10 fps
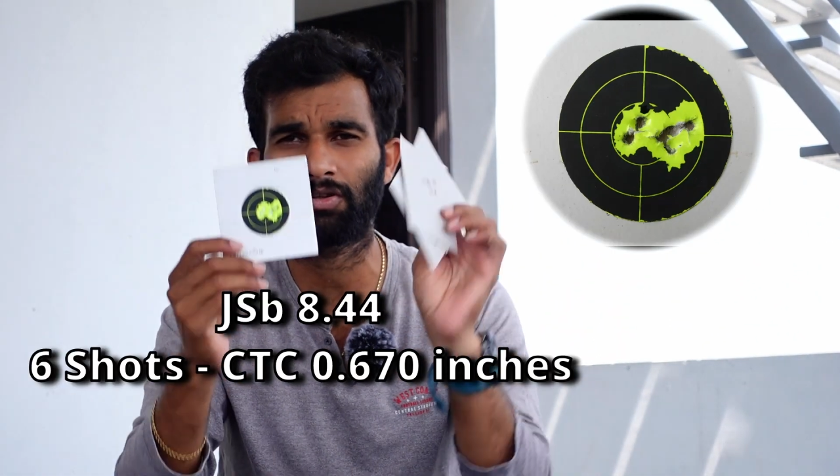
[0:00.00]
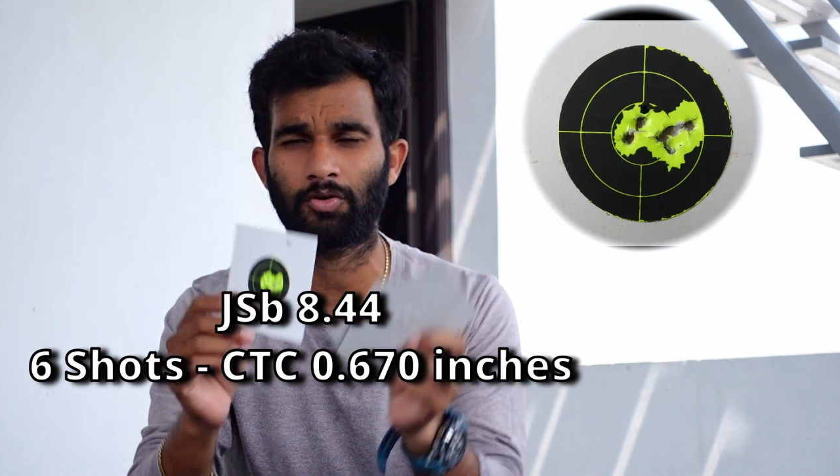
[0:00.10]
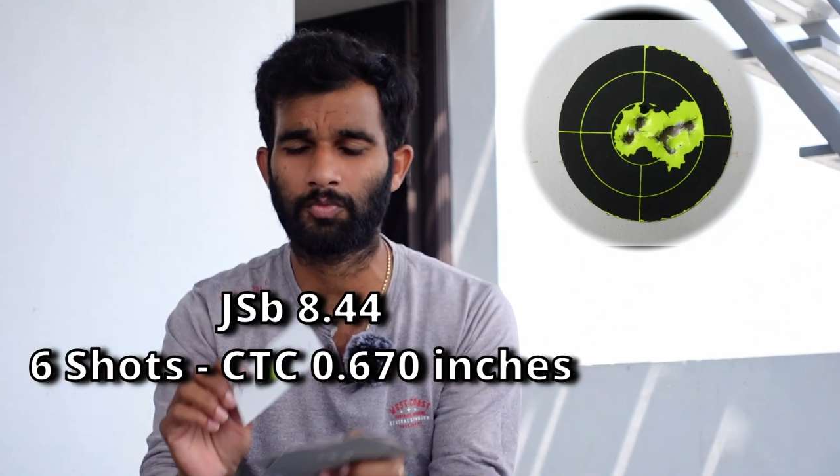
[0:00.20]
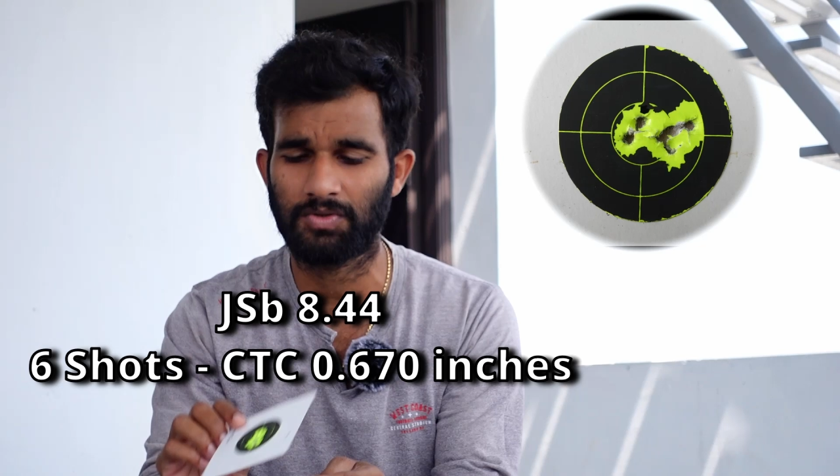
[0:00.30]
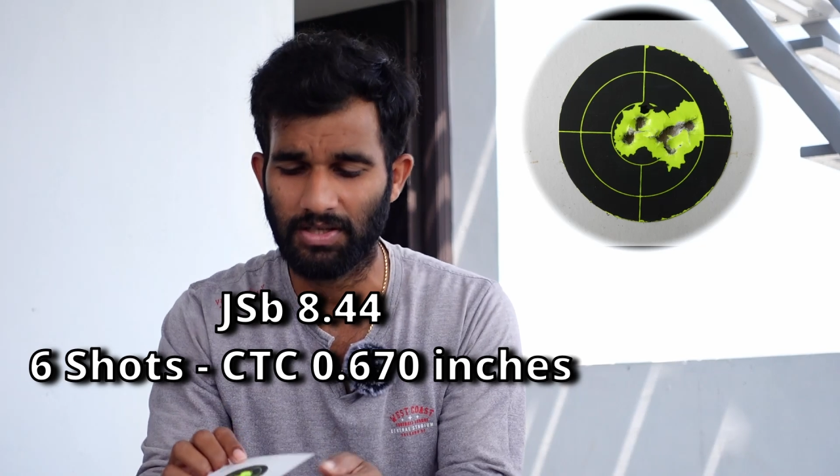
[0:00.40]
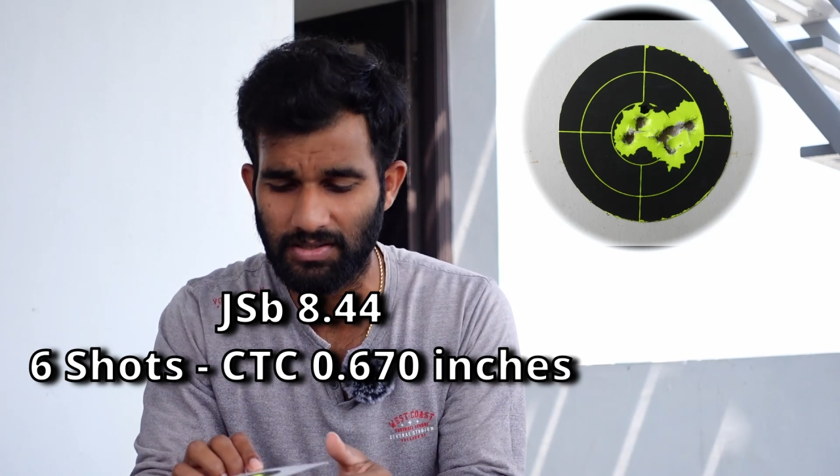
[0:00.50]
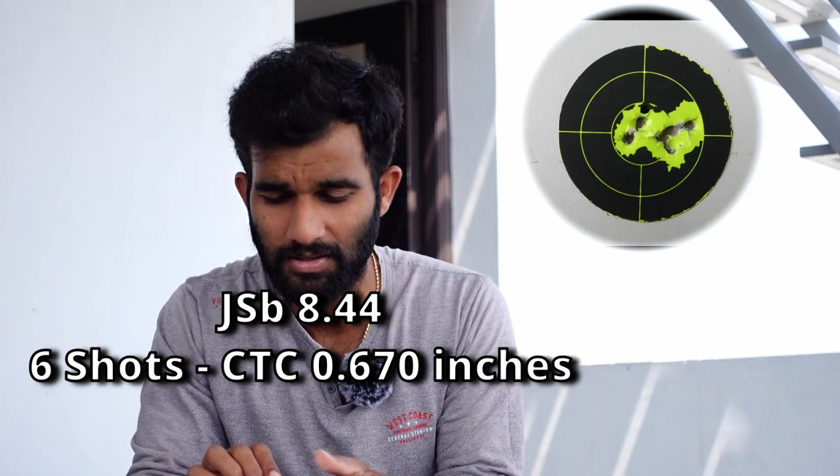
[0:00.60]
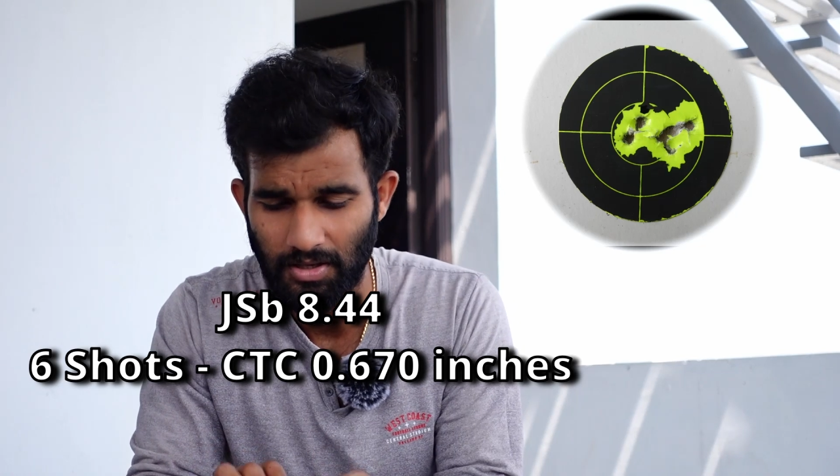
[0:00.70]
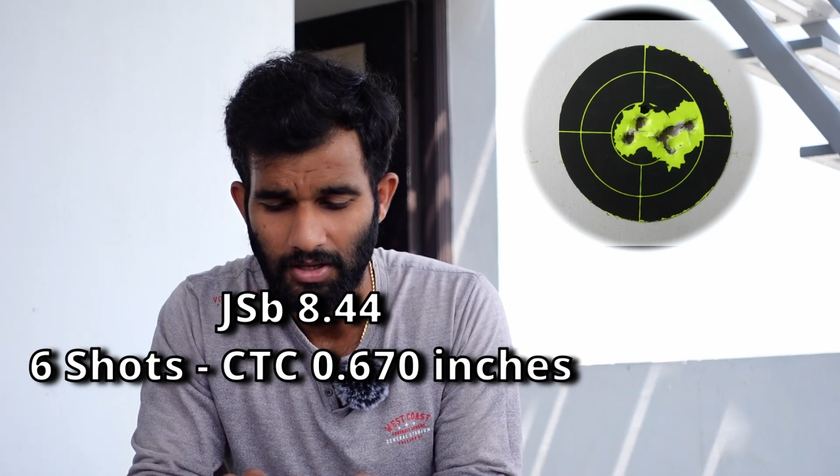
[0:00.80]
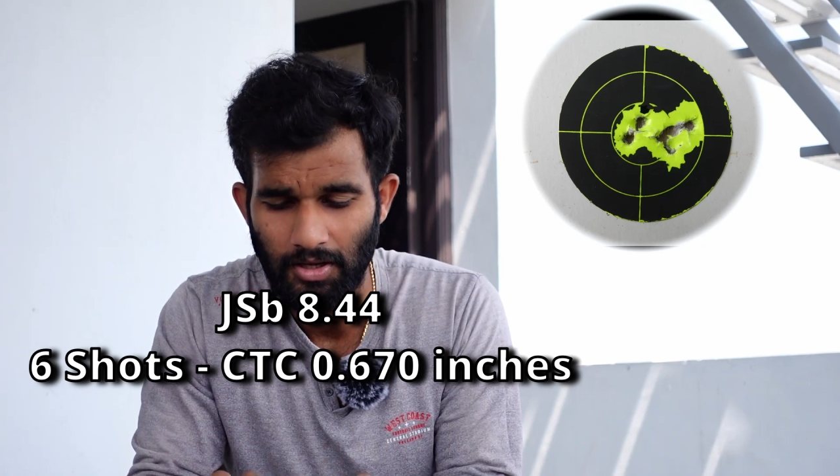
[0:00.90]
the group size,
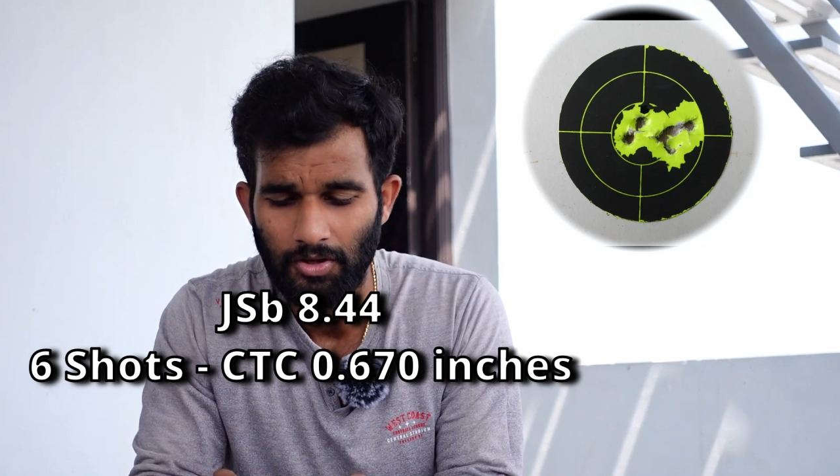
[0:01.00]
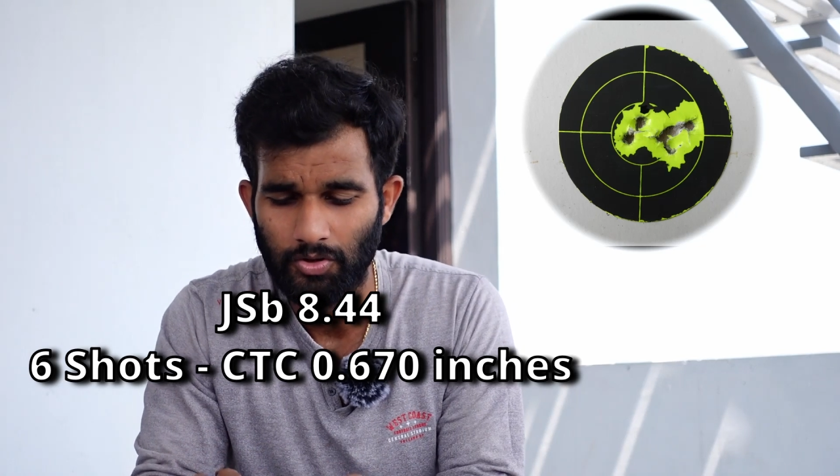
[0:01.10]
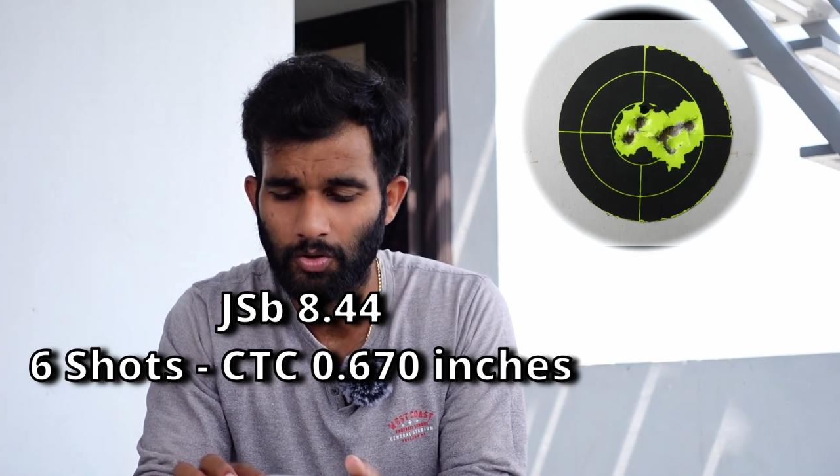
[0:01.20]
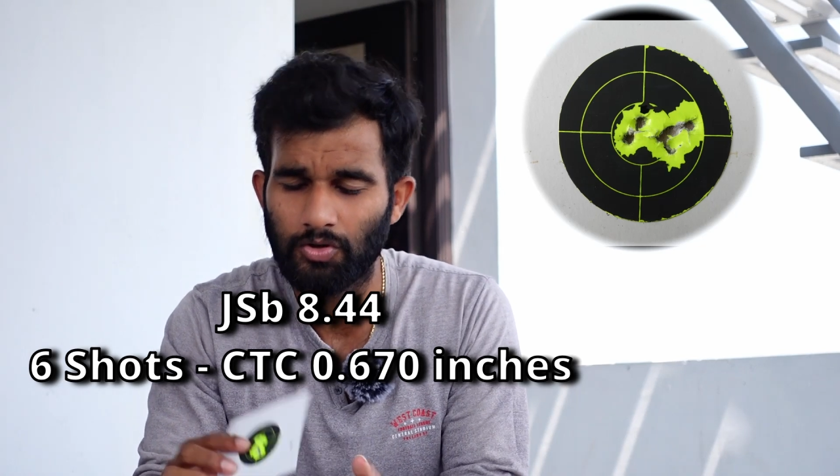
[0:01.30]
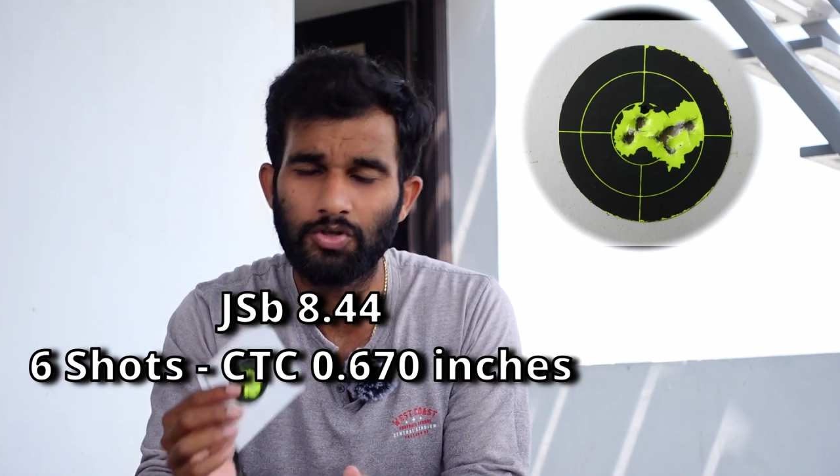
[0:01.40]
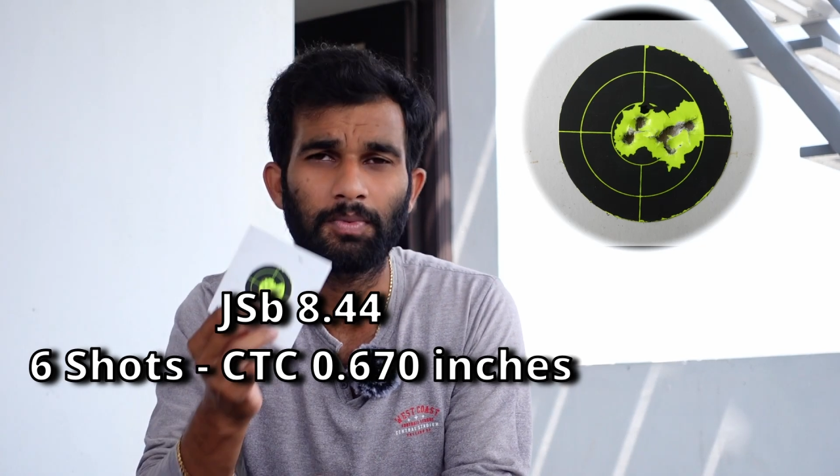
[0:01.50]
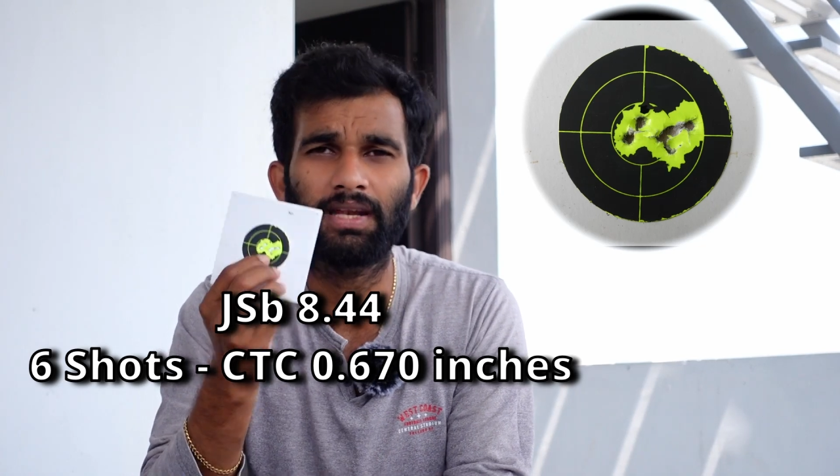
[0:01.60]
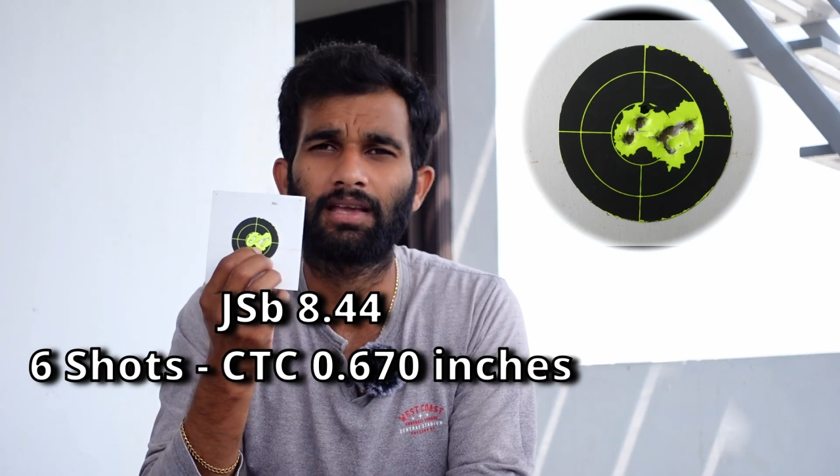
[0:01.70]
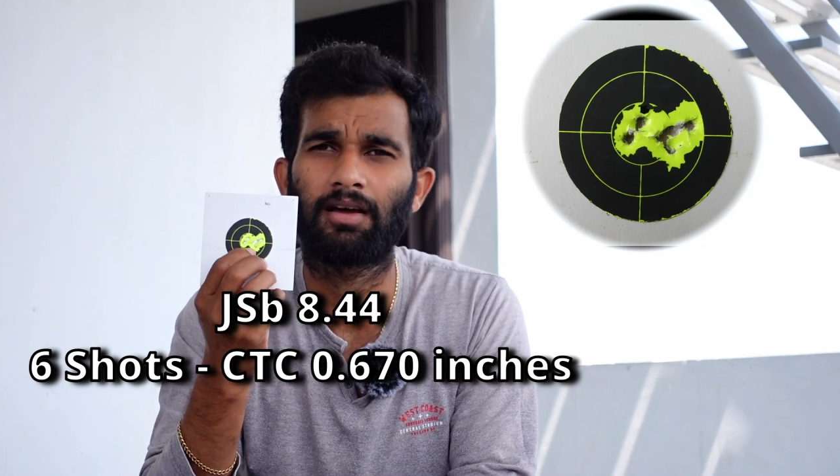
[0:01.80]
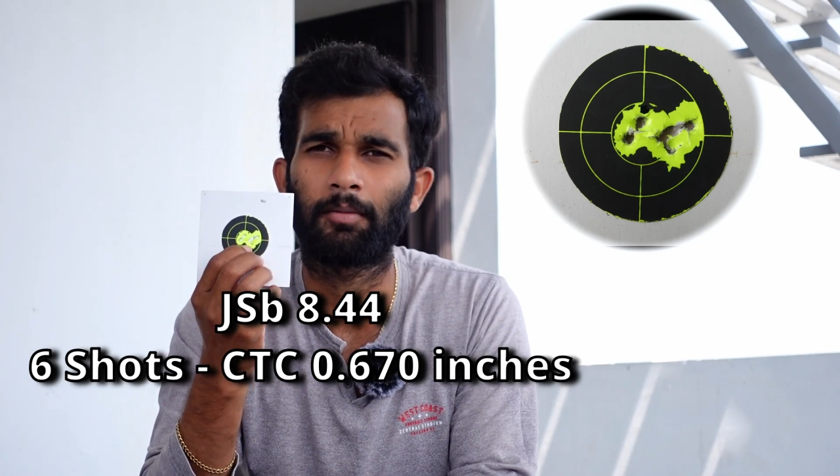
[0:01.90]
so it looks to be
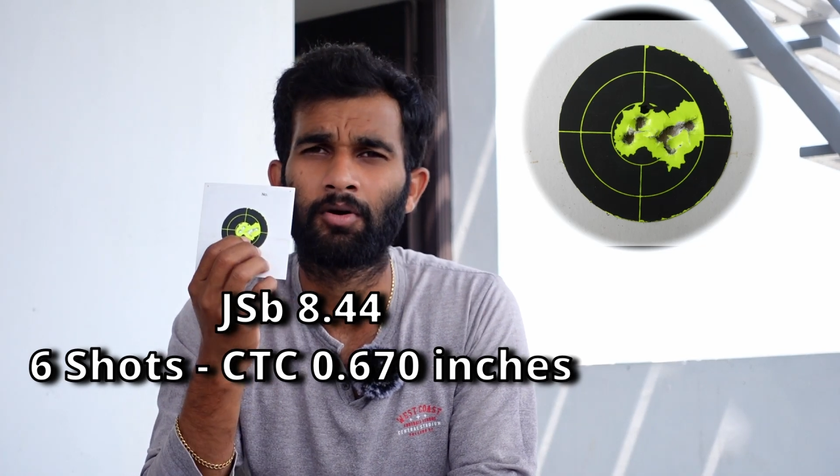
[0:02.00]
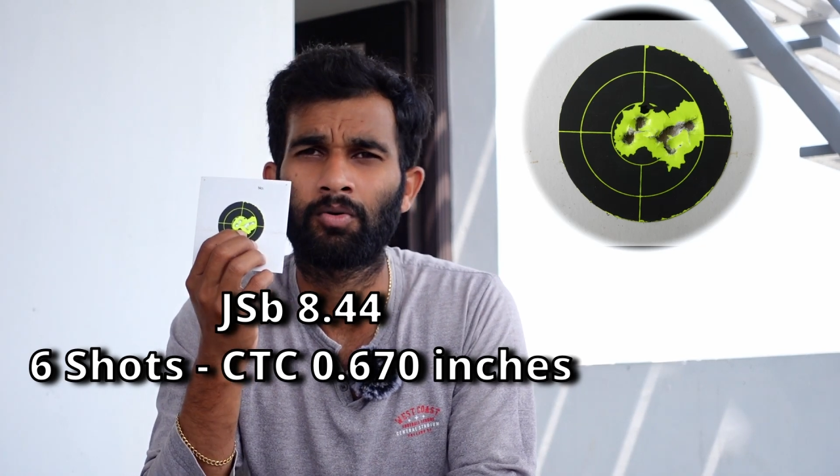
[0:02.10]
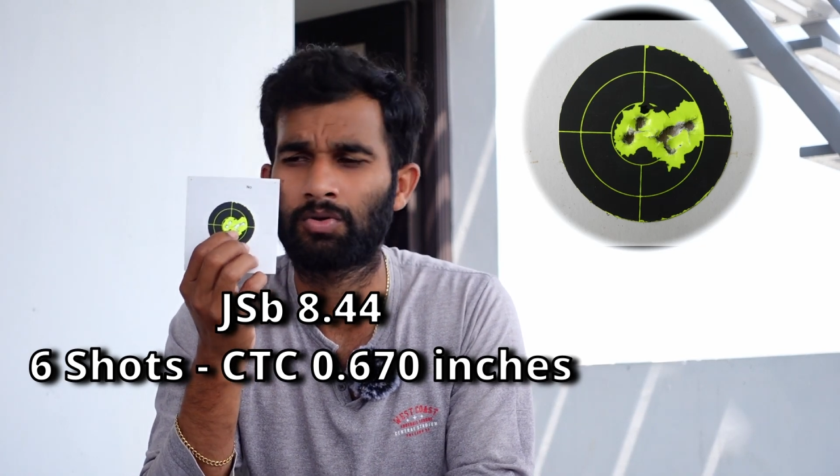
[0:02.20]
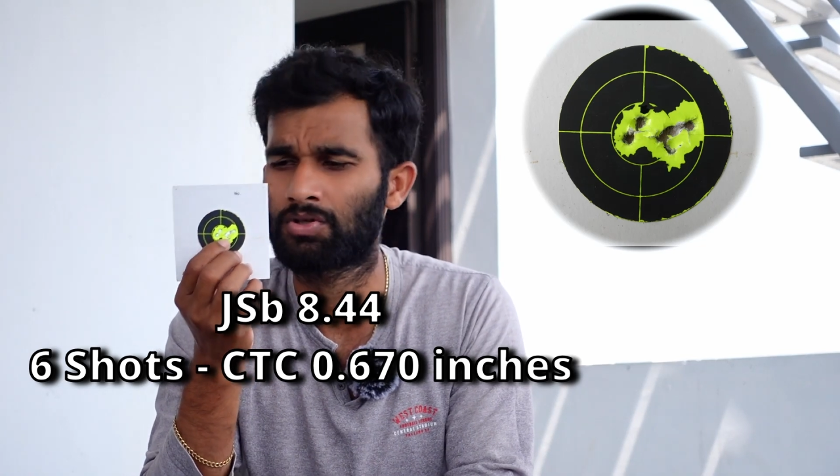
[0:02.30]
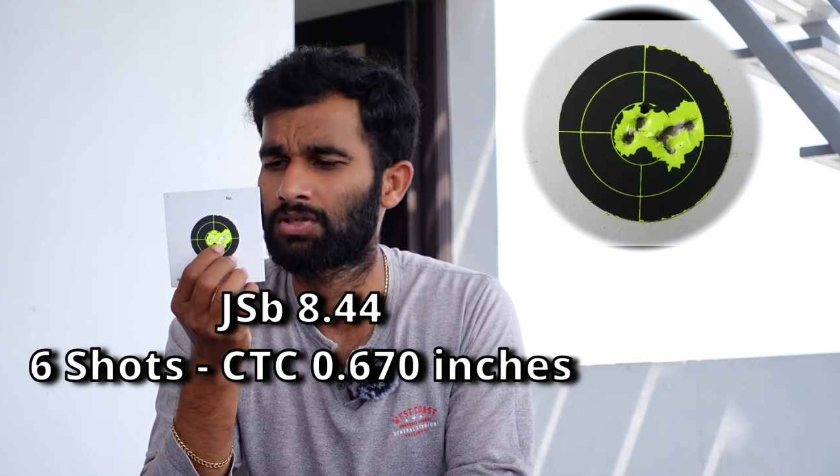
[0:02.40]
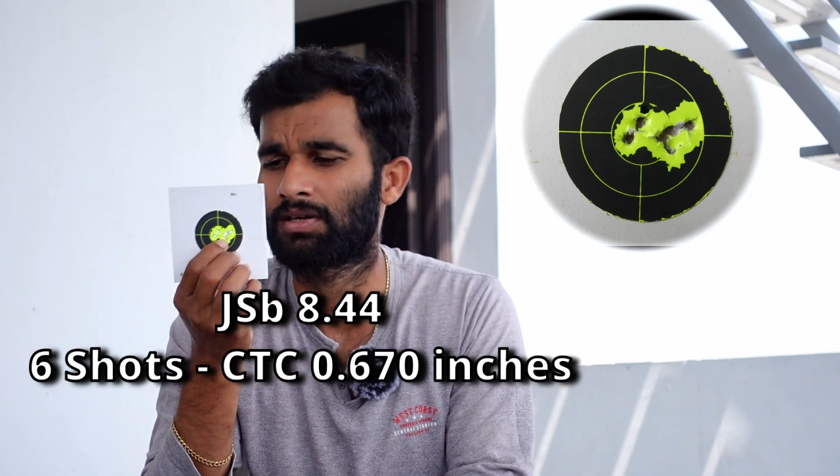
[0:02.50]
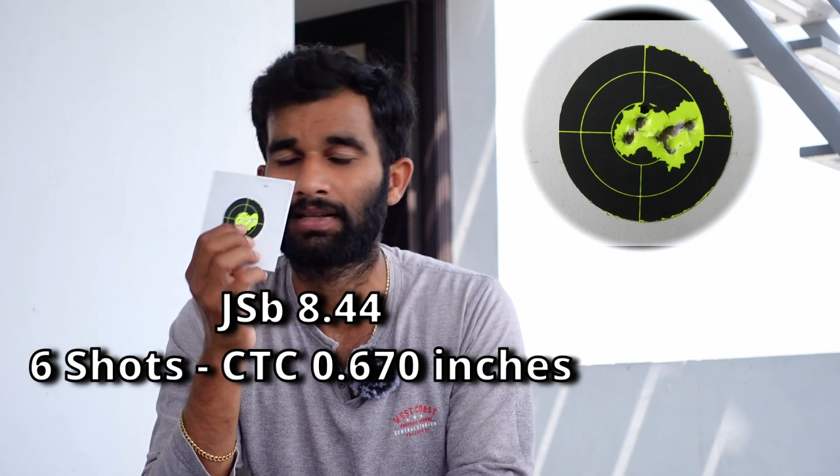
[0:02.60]
like about